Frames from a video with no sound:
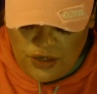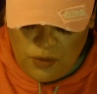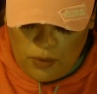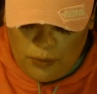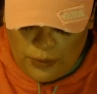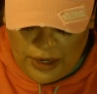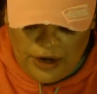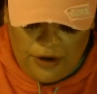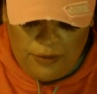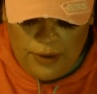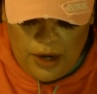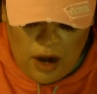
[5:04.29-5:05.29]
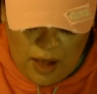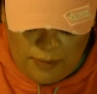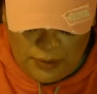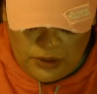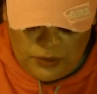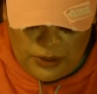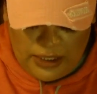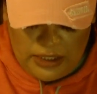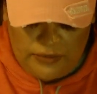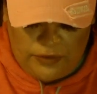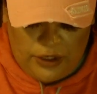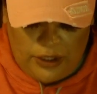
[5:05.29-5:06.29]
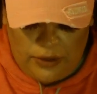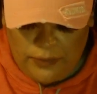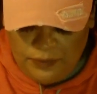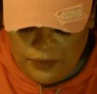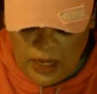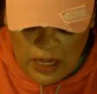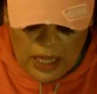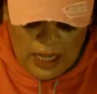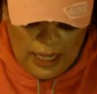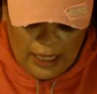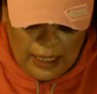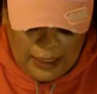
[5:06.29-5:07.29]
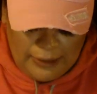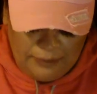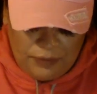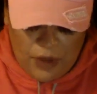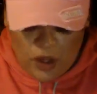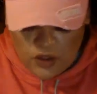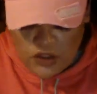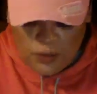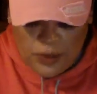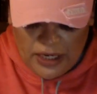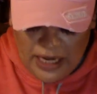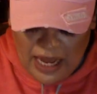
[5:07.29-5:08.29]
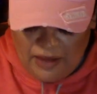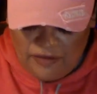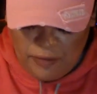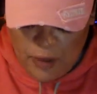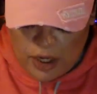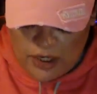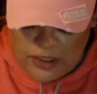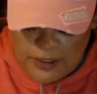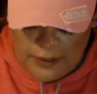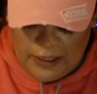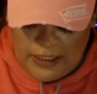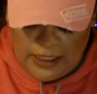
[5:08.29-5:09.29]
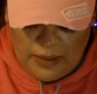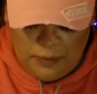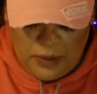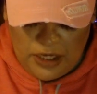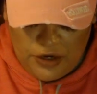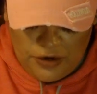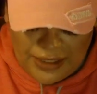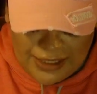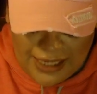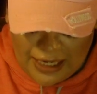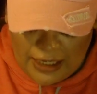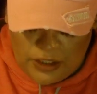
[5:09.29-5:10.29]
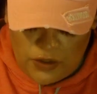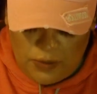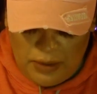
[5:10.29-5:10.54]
will bring career opportunities for you. Um, also, we're going to have Mars. It's going to be in your ascendant, so be